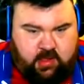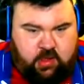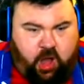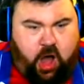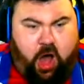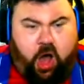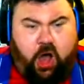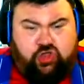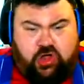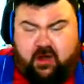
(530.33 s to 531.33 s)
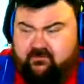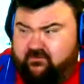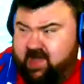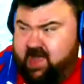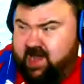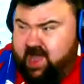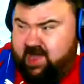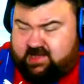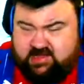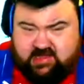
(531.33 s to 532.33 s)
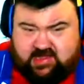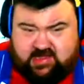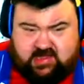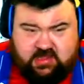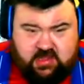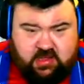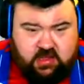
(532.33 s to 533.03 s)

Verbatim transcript: Oh, ah, João Félix!